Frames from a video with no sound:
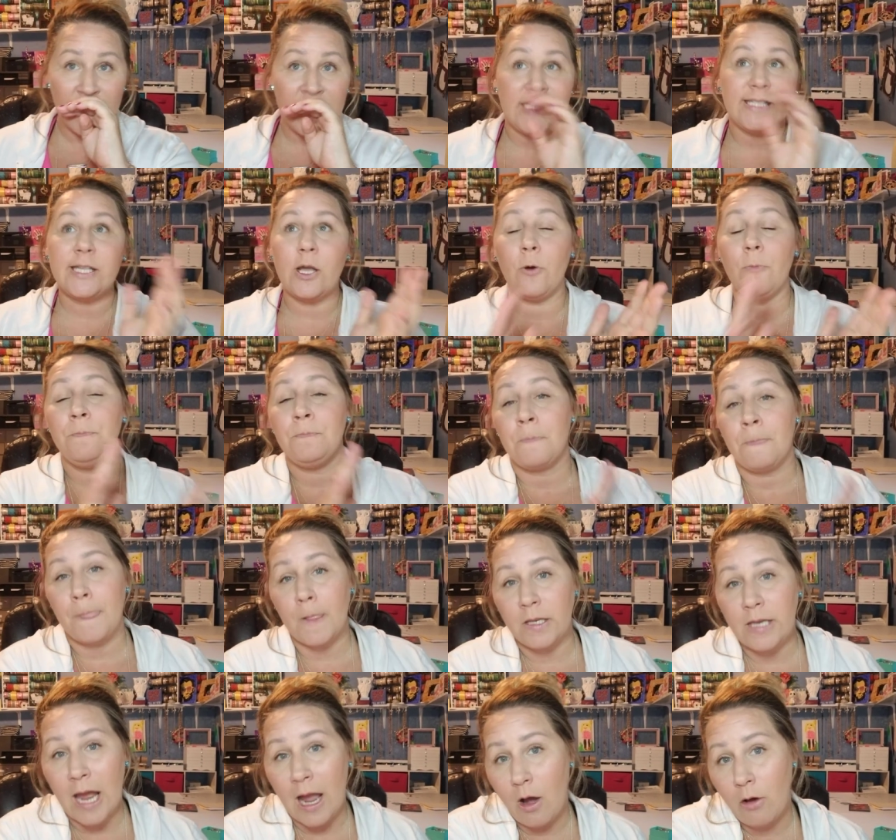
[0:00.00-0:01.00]
So
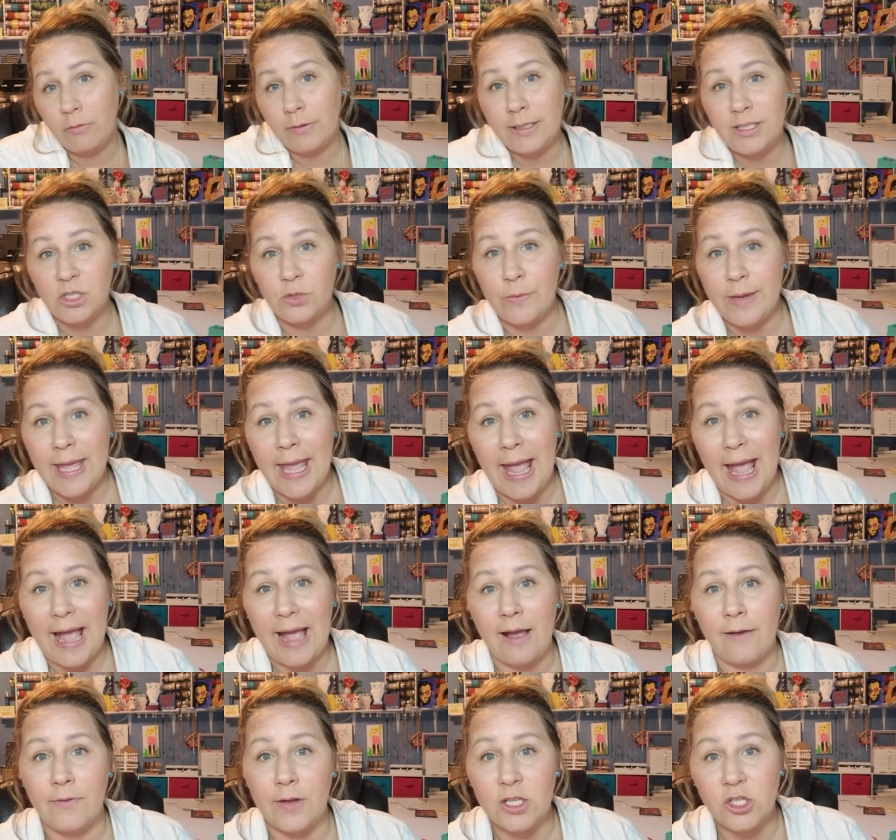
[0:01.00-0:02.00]
not only do we
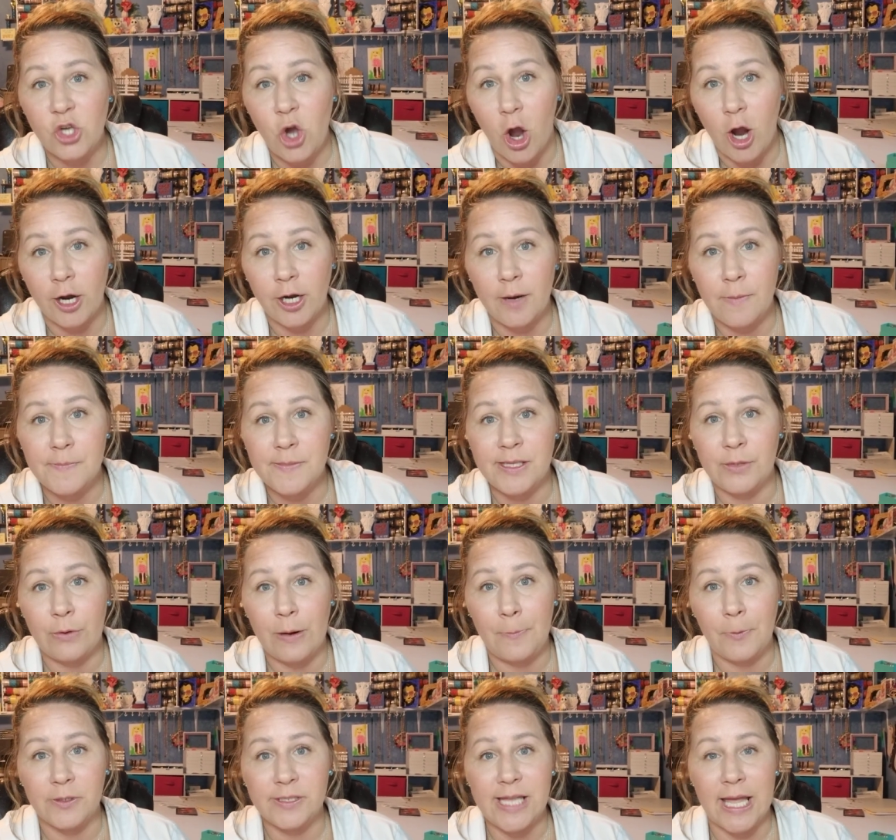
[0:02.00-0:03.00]
have charms that
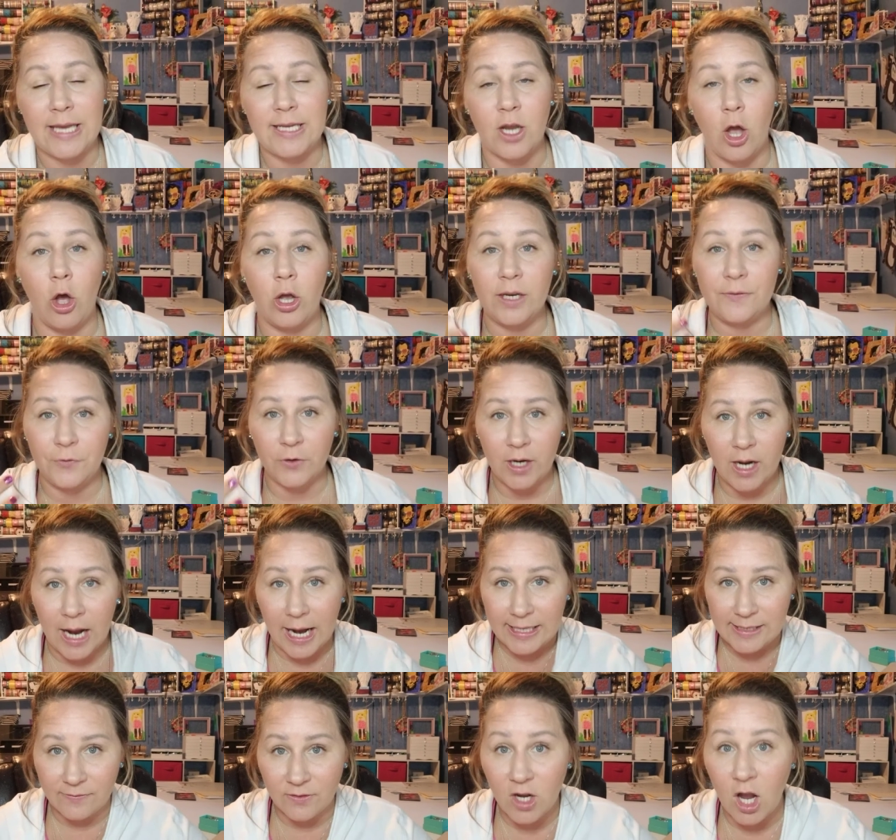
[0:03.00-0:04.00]
represent all different
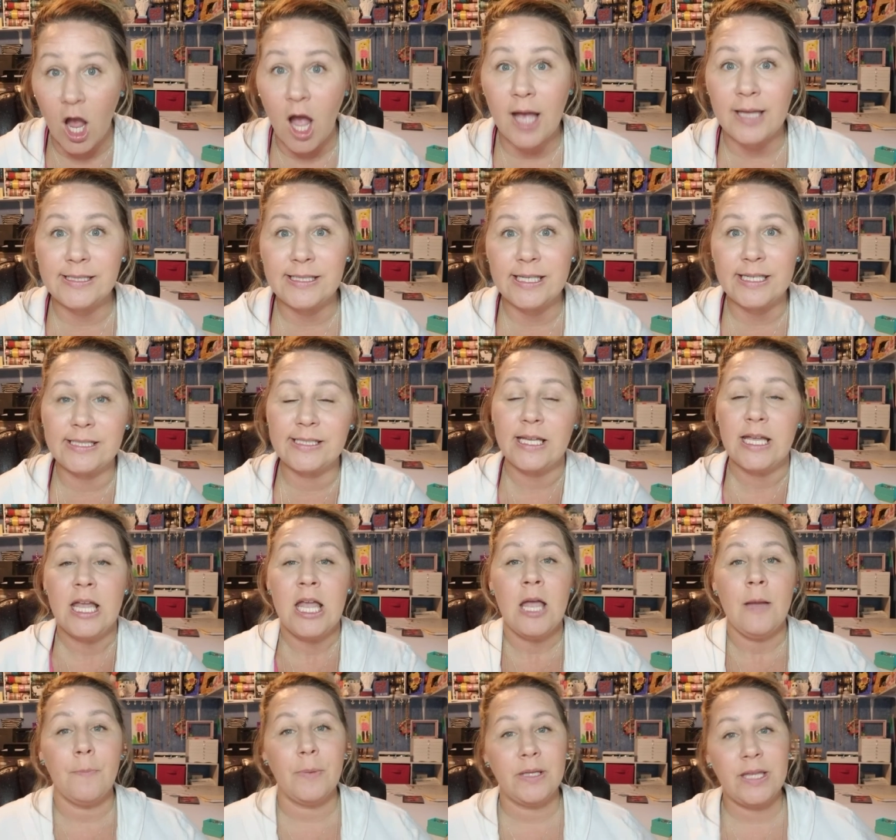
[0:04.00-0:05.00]
kinds of causes,
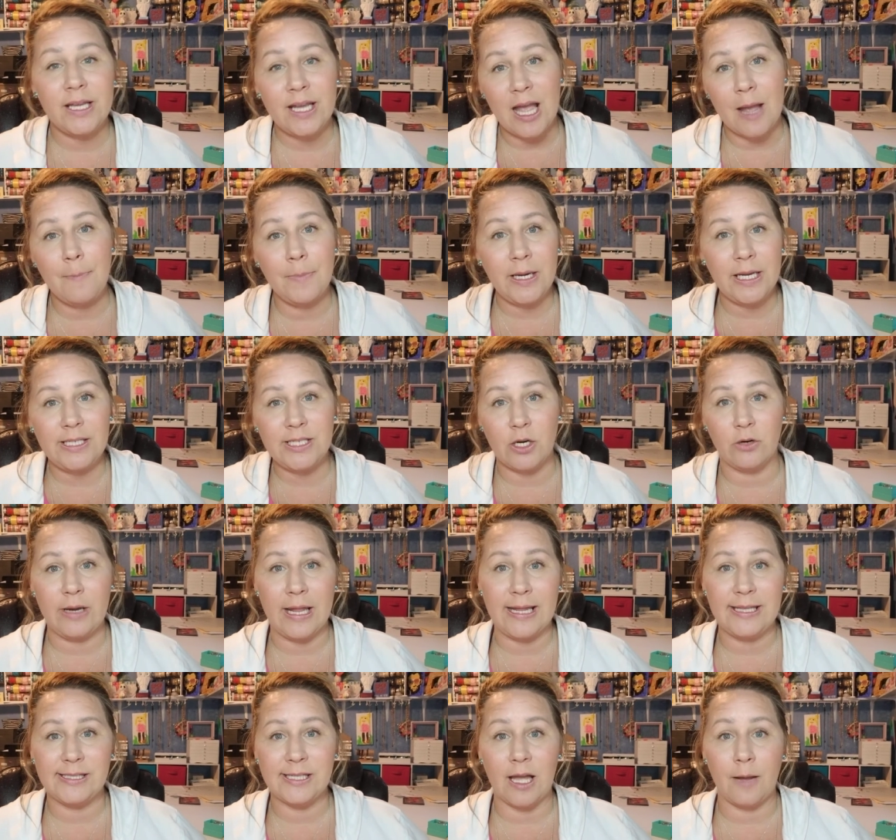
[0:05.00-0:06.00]
but the company
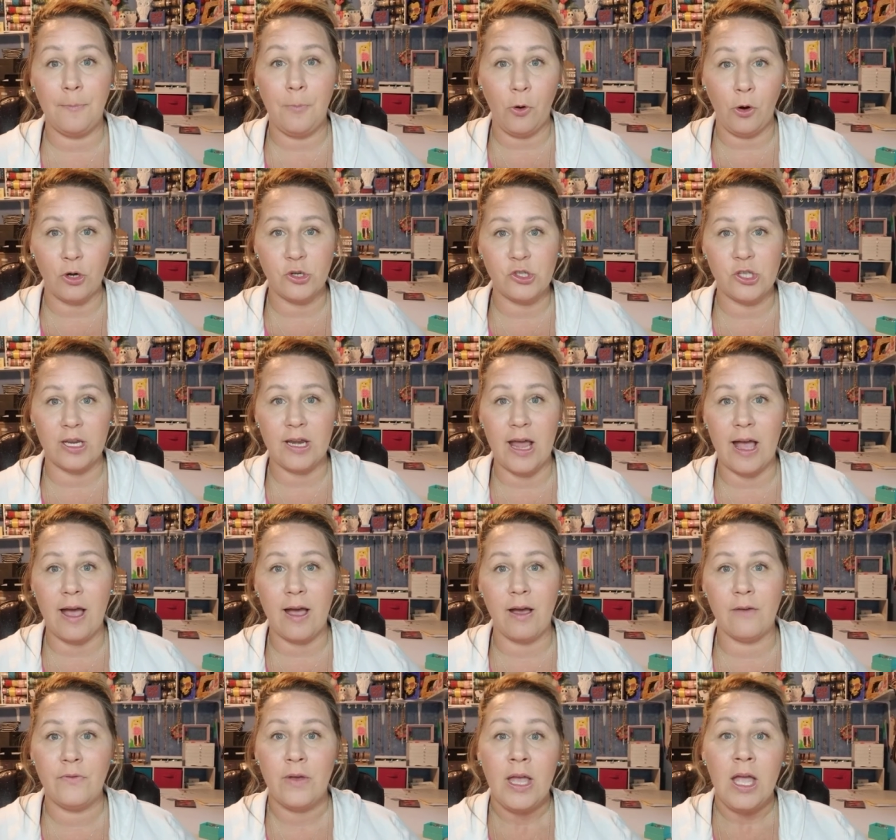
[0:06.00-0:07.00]
donates a portion
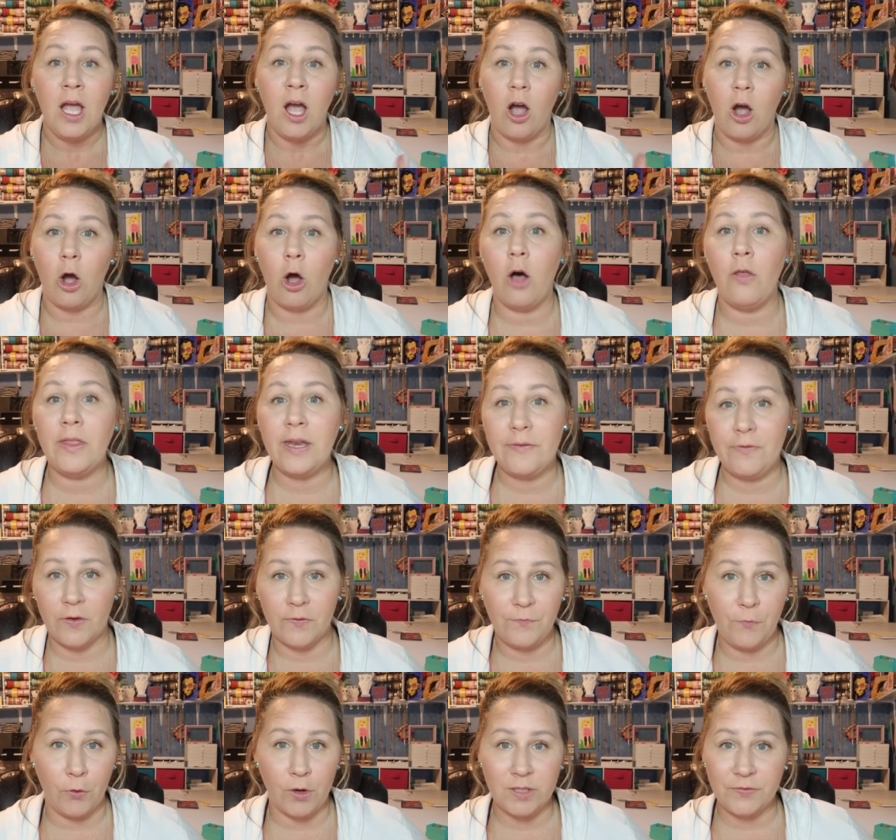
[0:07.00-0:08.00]
of all the different
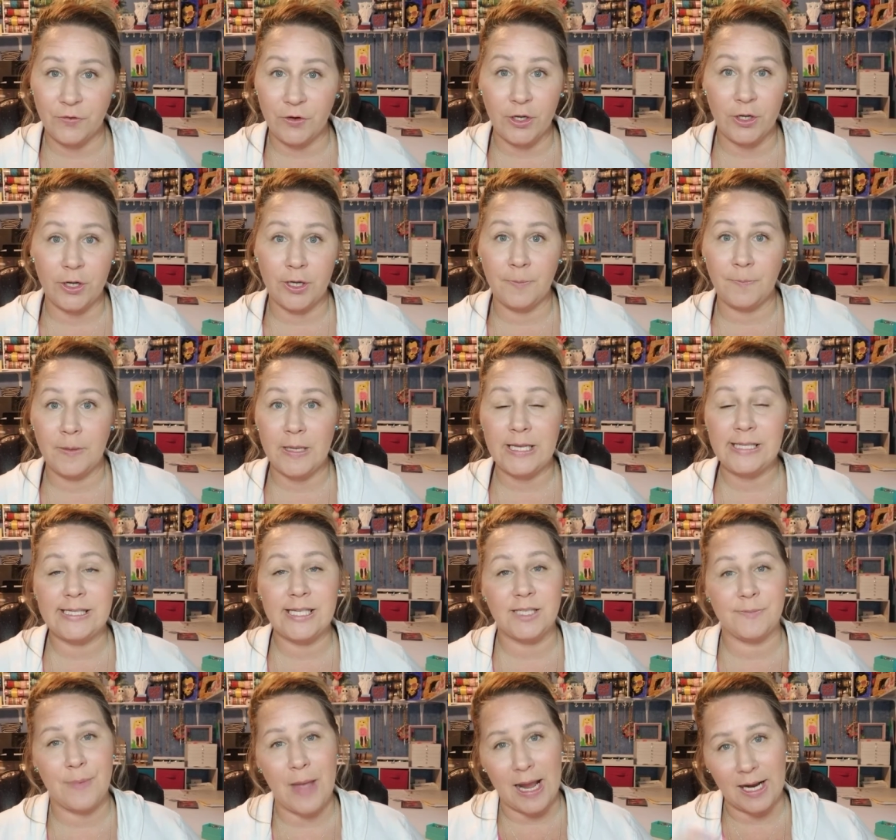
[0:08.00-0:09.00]
Force for Good pieces
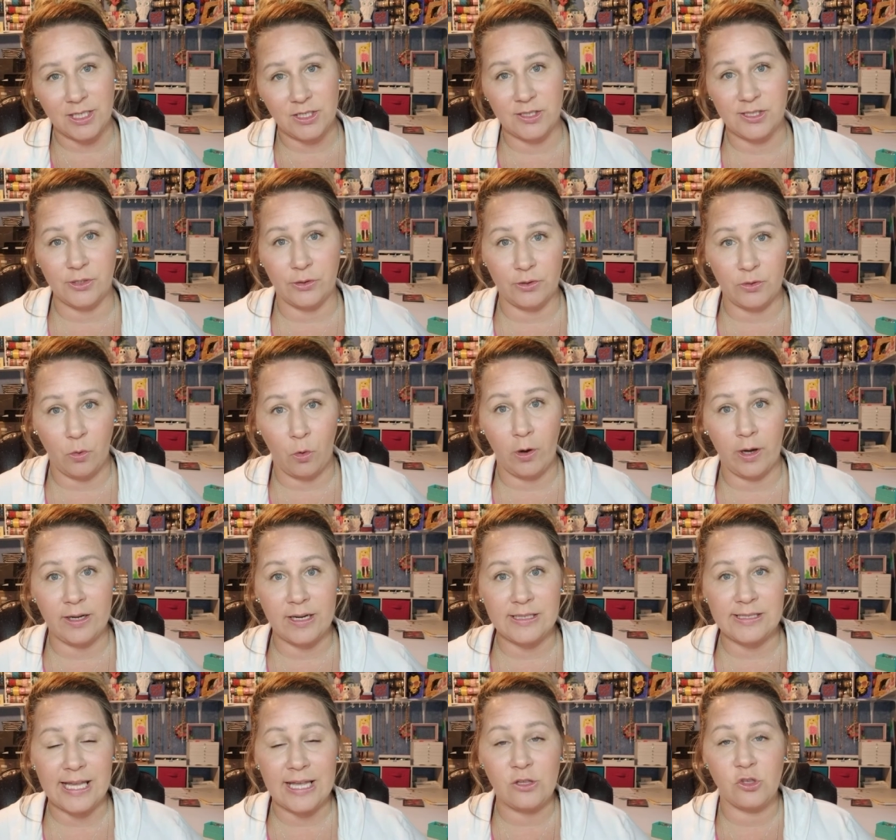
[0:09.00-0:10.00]
back to certain
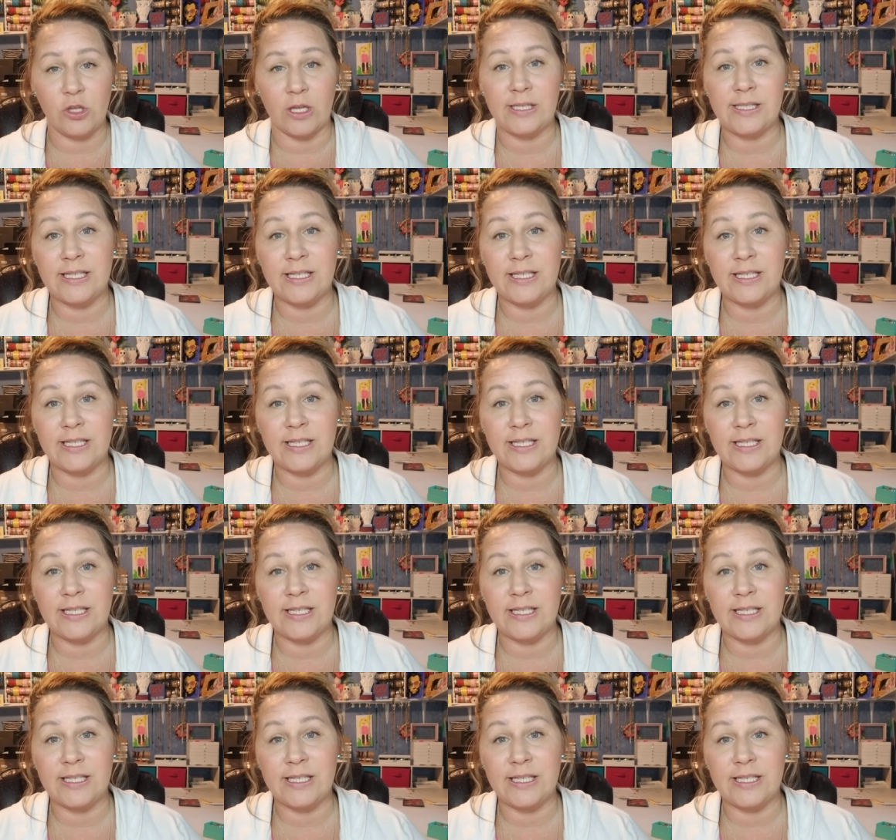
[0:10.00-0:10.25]
organizations.